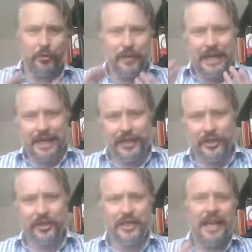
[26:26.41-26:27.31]
more
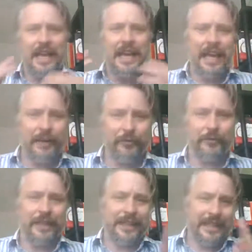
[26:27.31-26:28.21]
action,
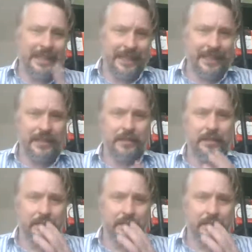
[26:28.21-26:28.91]
everything than this.